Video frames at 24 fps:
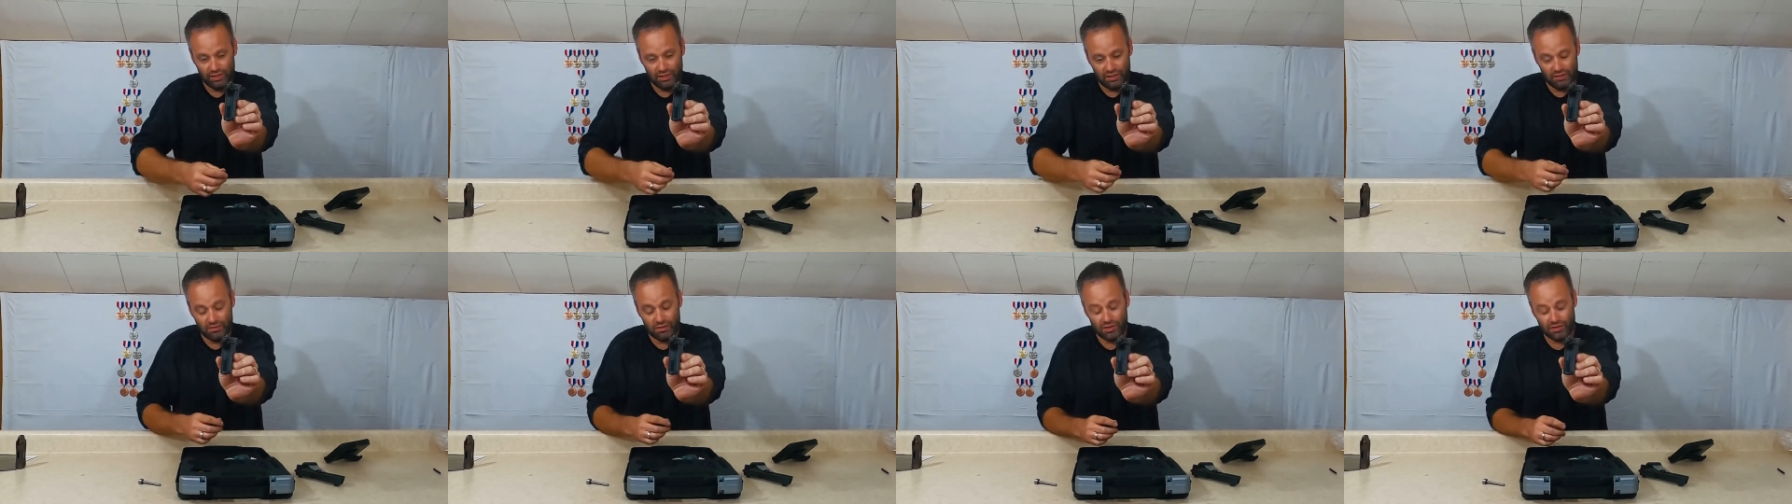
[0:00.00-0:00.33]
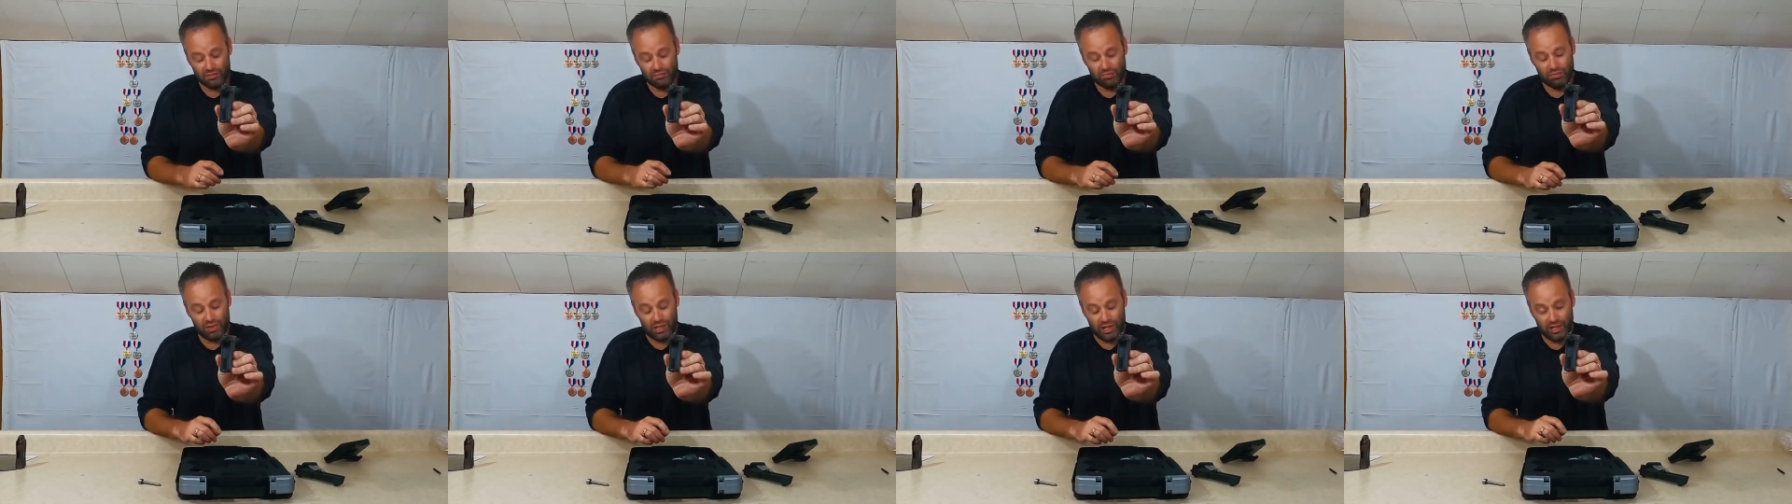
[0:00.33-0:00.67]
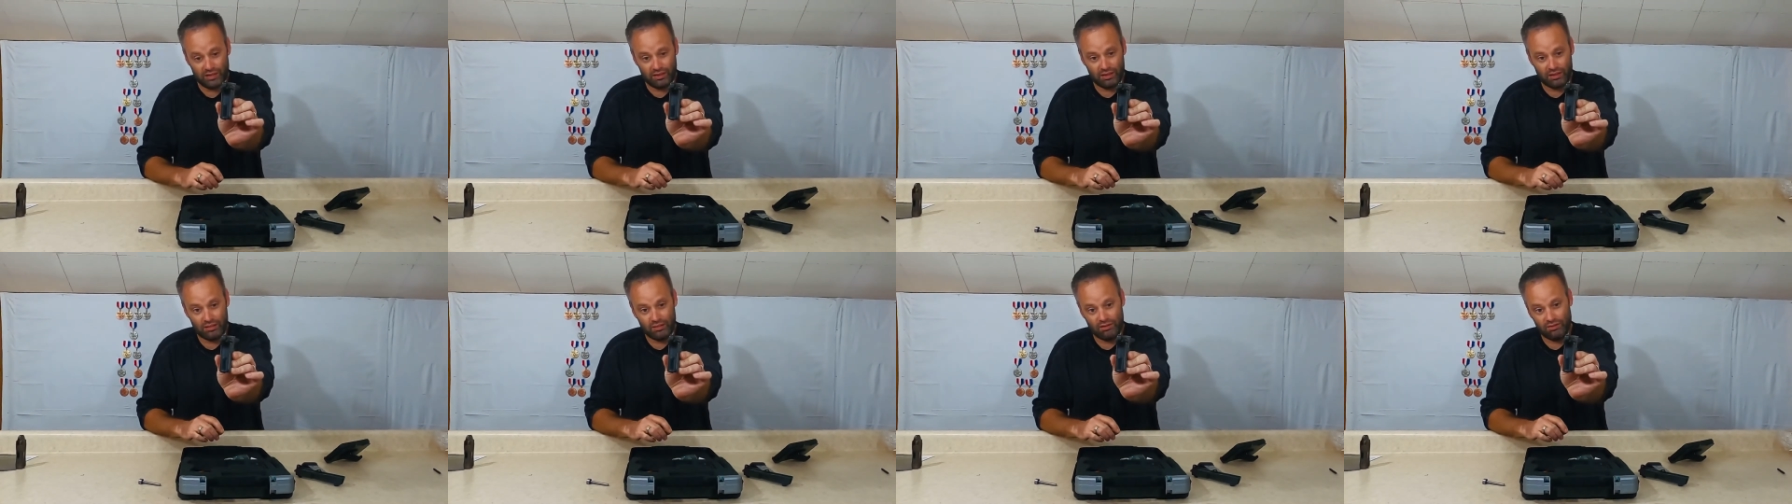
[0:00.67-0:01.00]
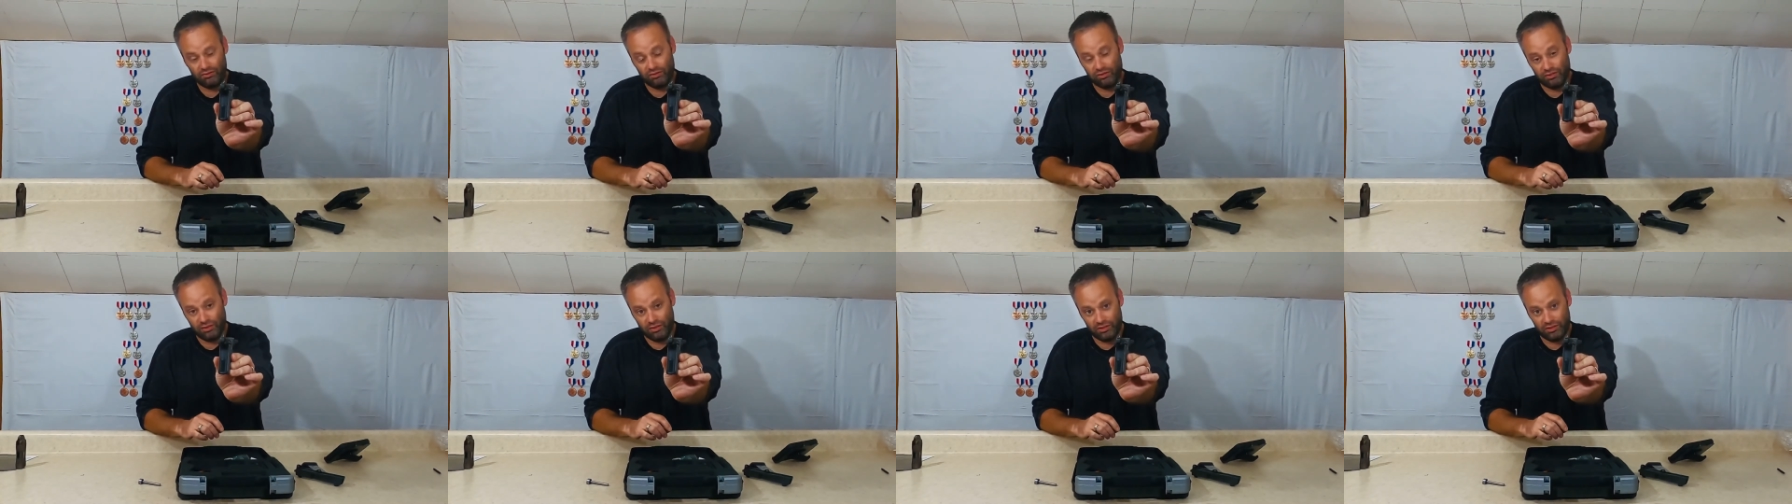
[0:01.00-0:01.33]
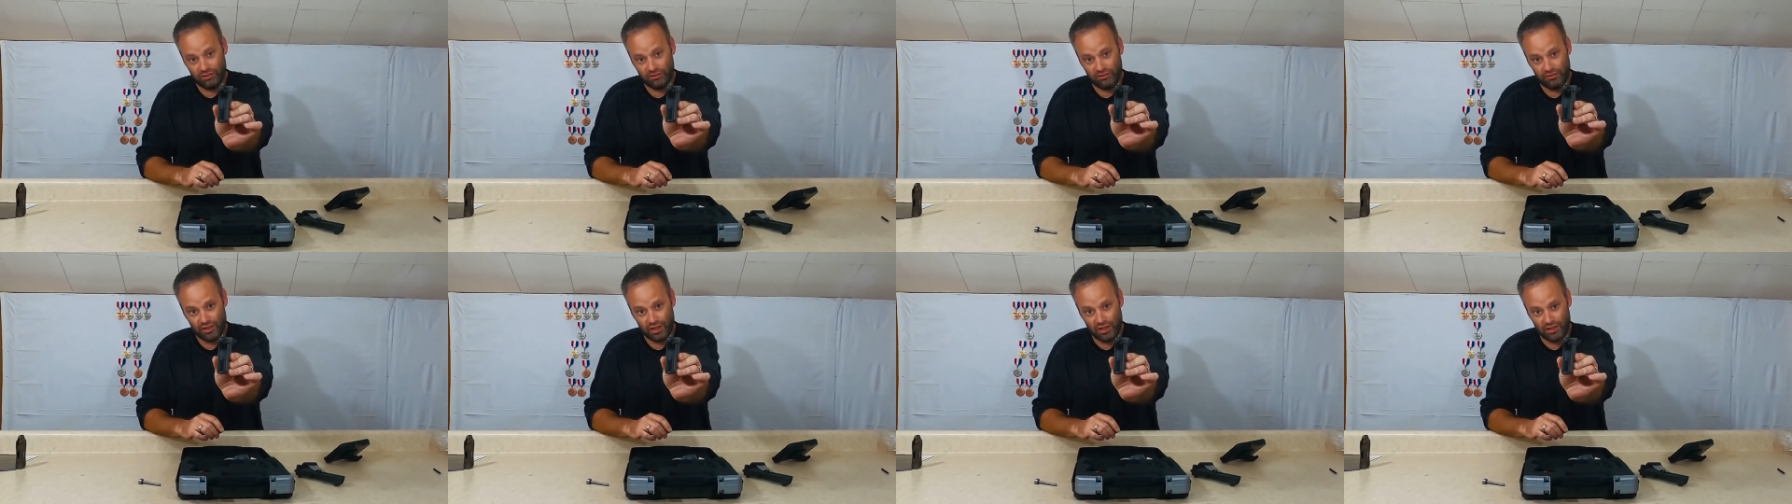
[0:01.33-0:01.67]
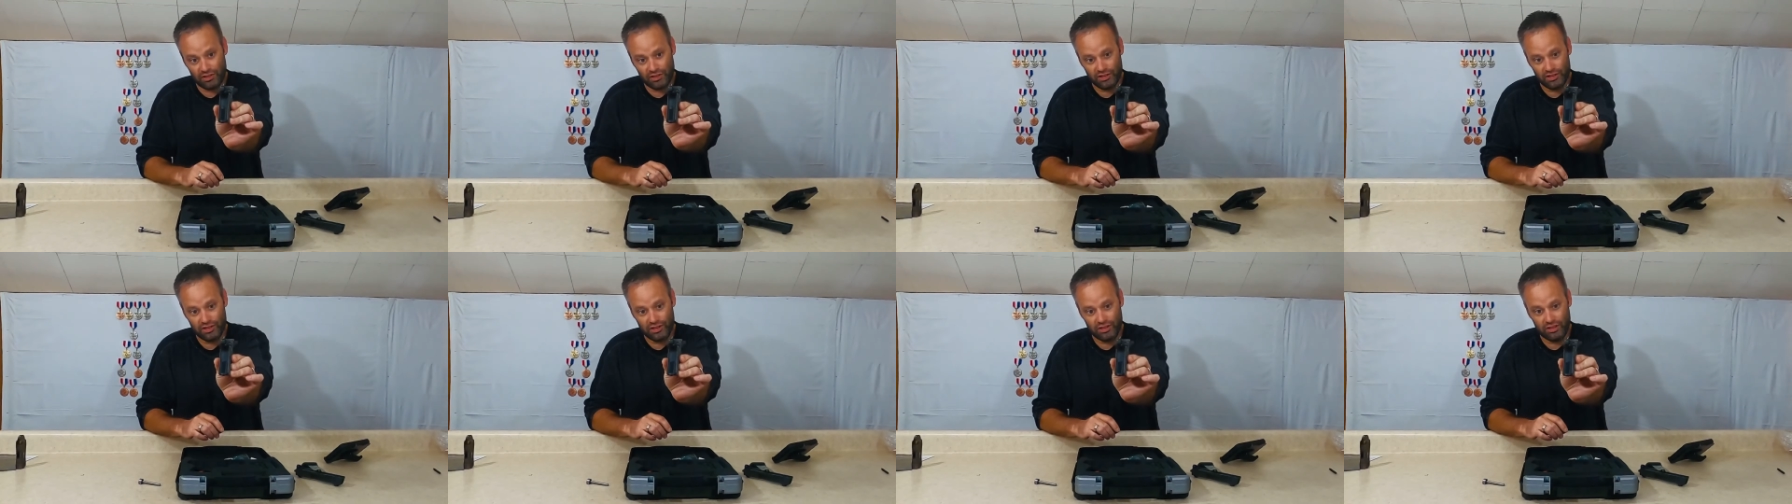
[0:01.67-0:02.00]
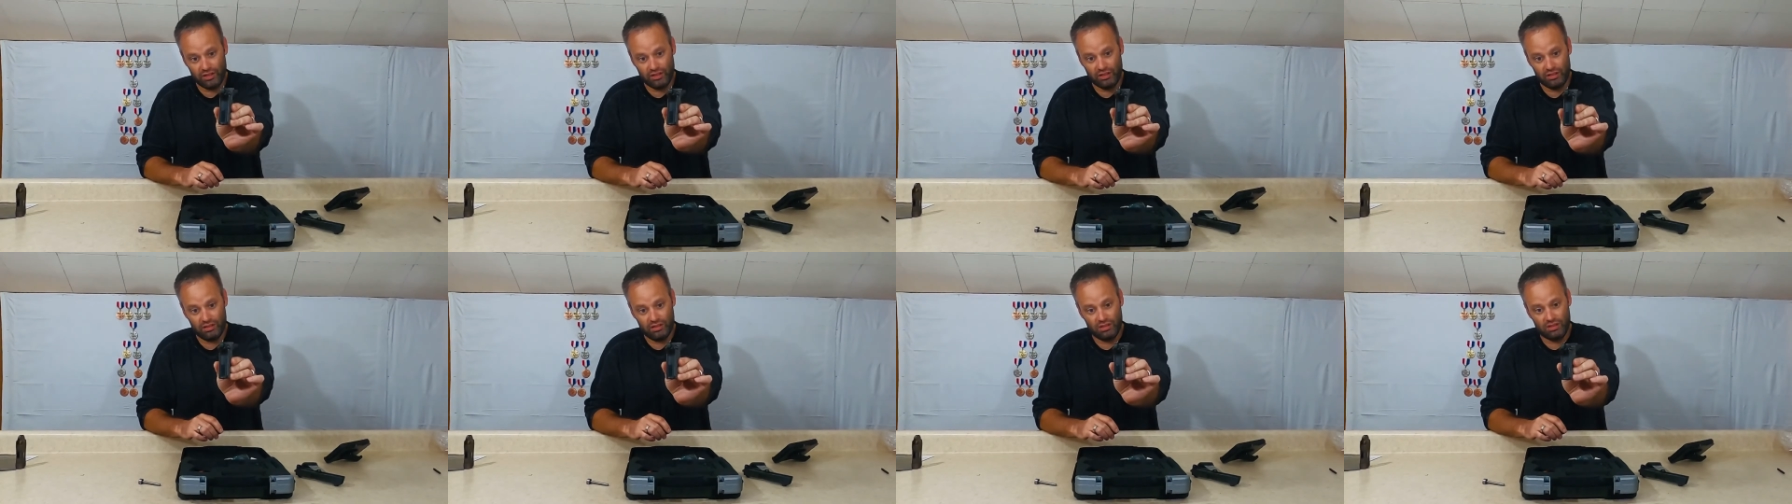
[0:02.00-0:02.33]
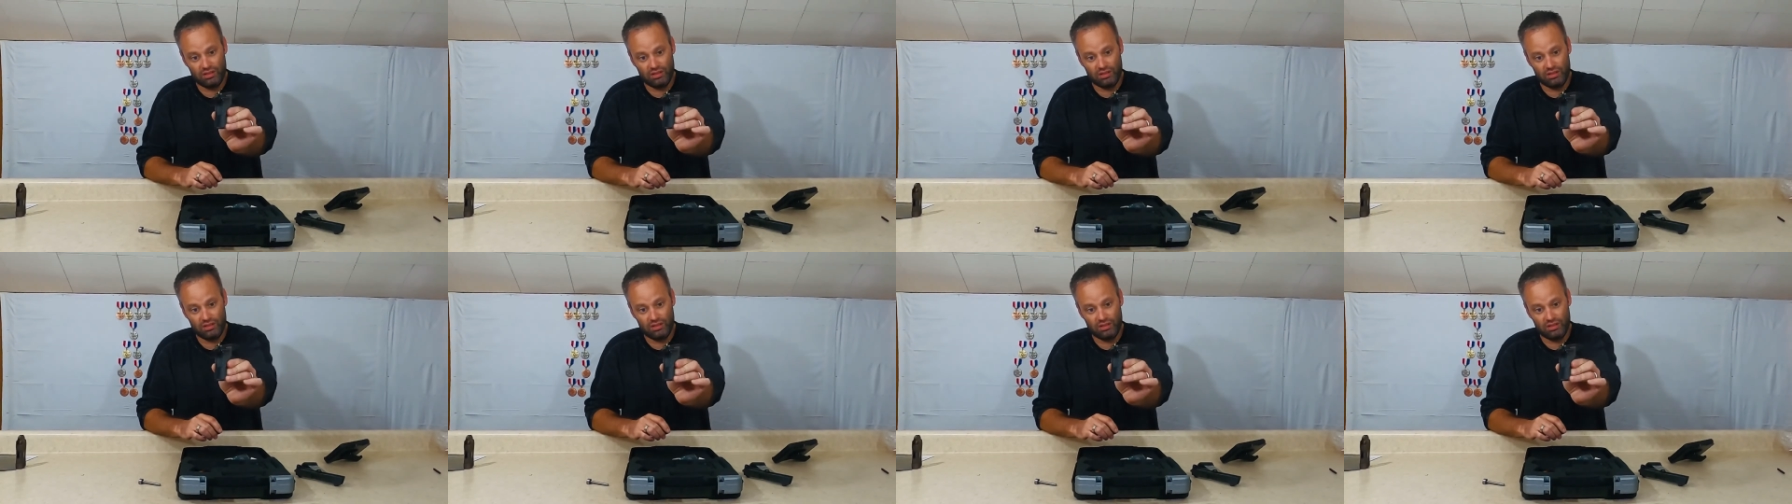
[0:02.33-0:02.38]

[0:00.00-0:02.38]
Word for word: It wasn't practical for its function.